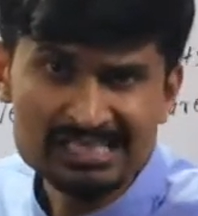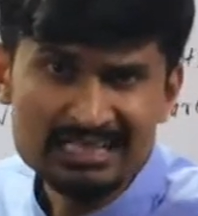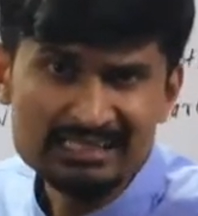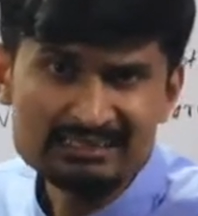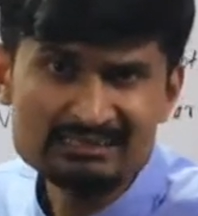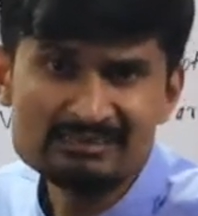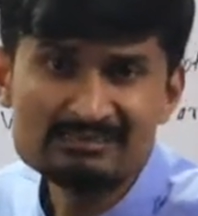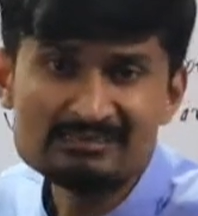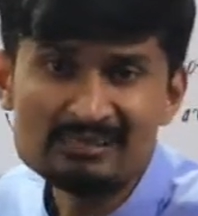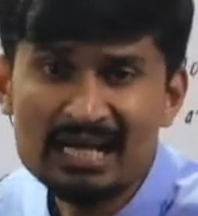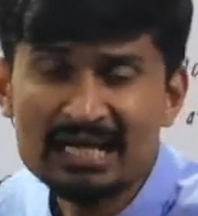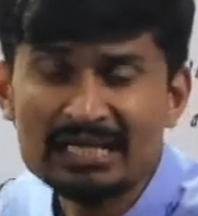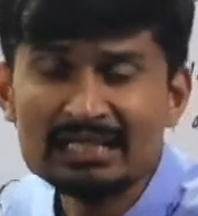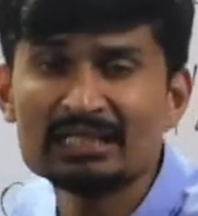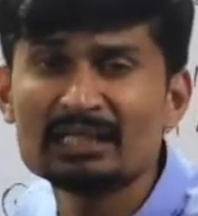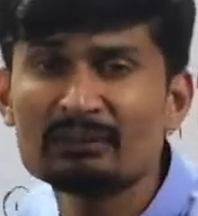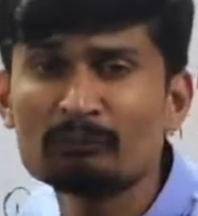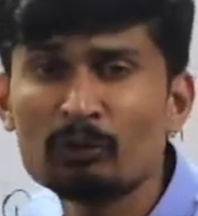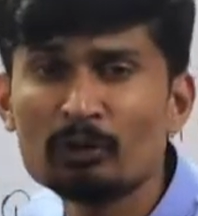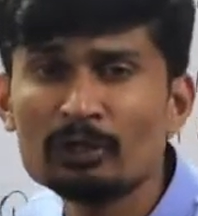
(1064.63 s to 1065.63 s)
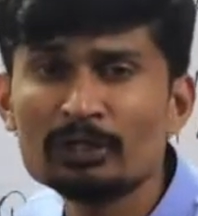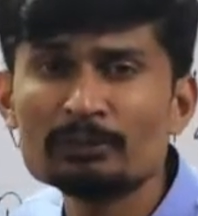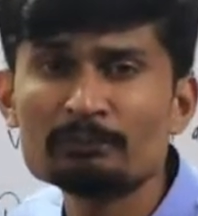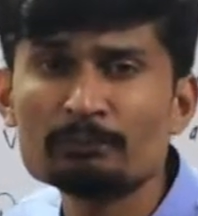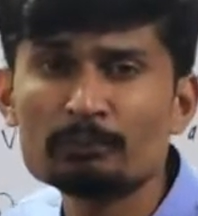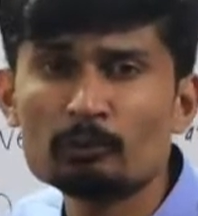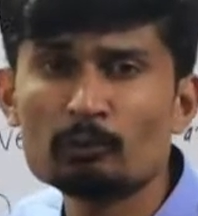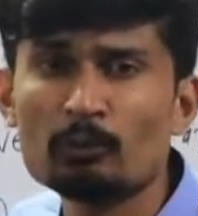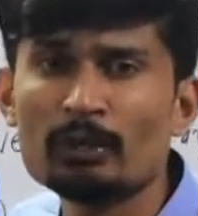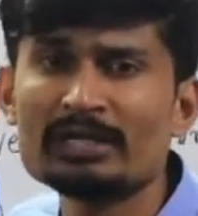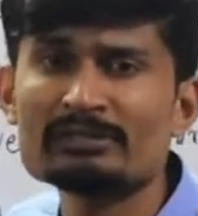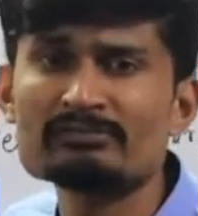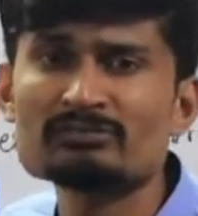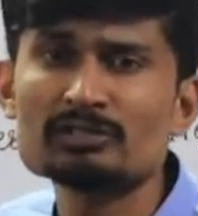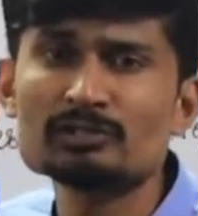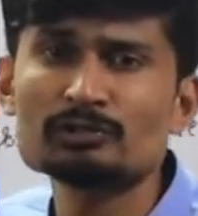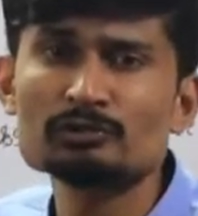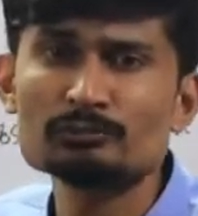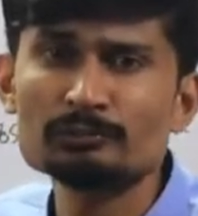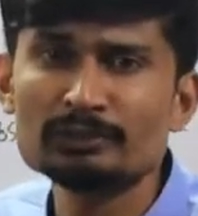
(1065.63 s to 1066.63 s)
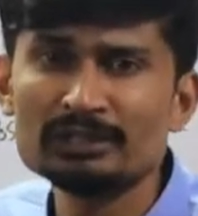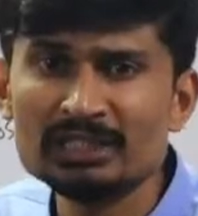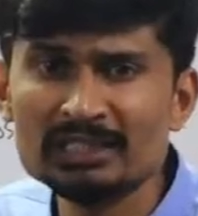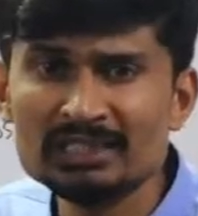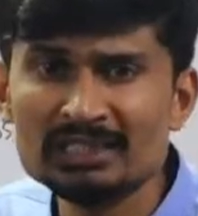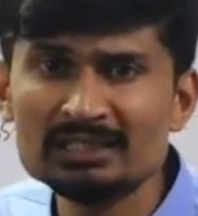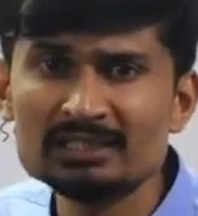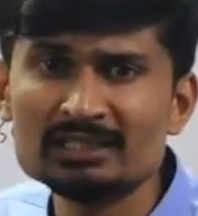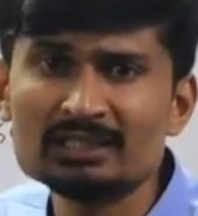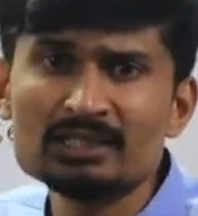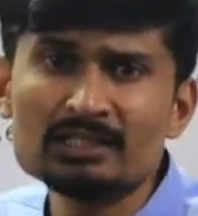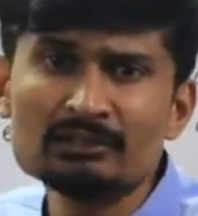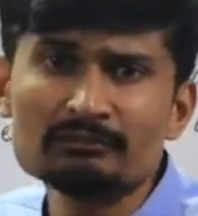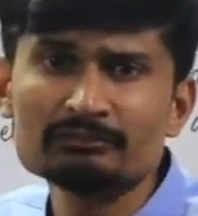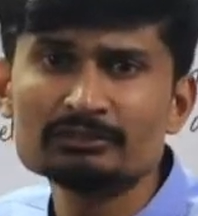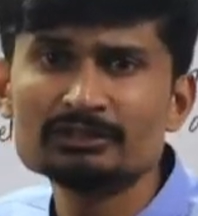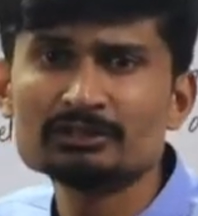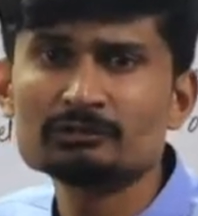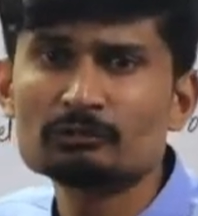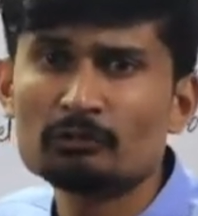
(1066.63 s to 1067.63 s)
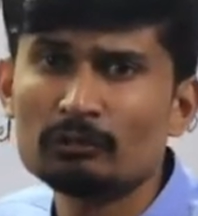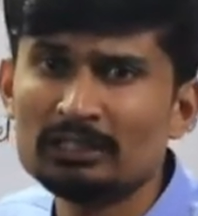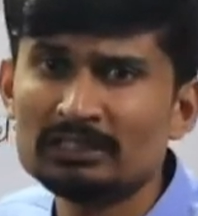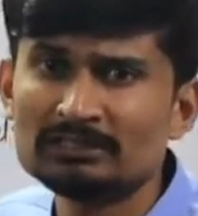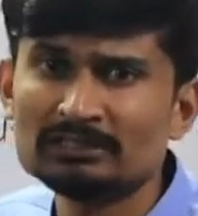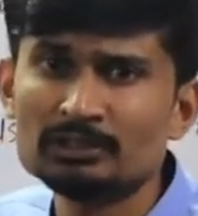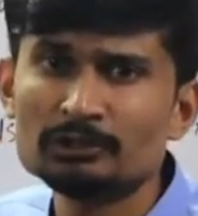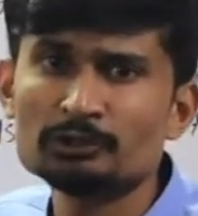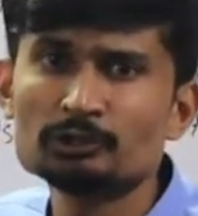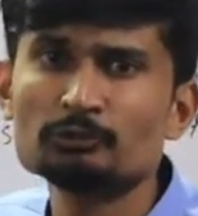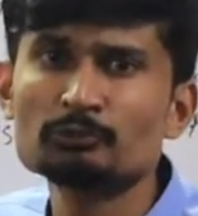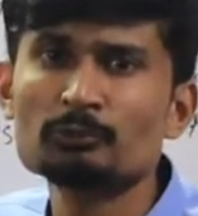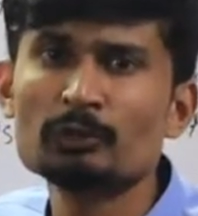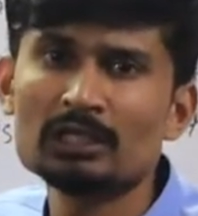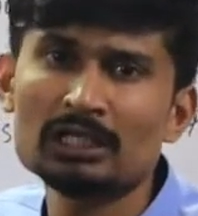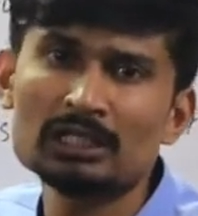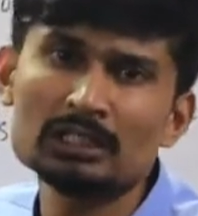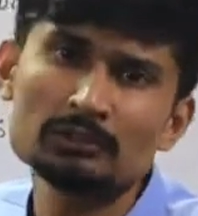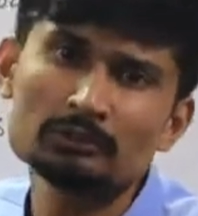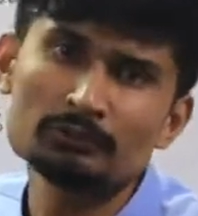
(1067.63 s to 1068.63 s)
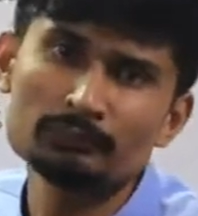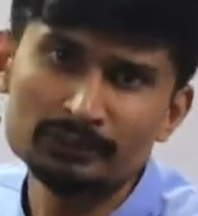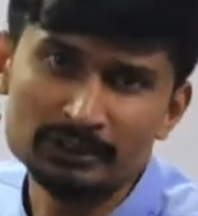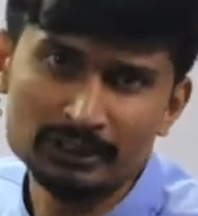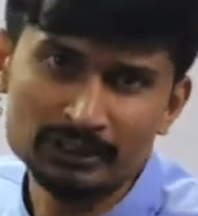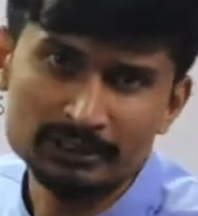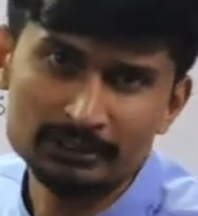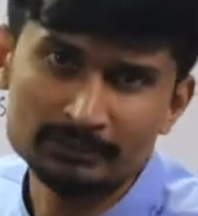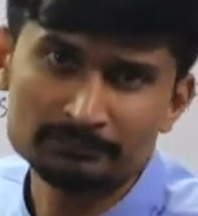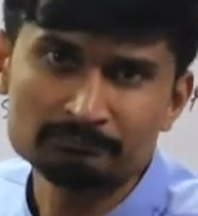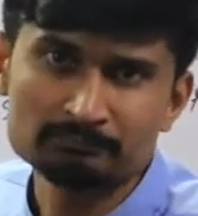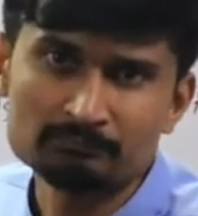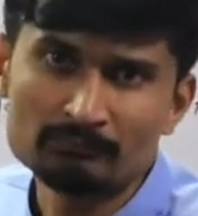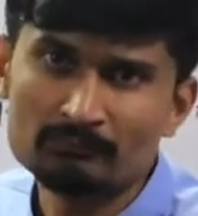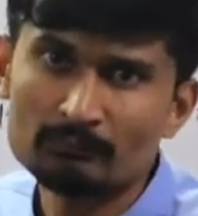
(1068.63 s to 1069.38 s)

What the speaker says: and this antibody provides the immunity which is called as the humoral immunity,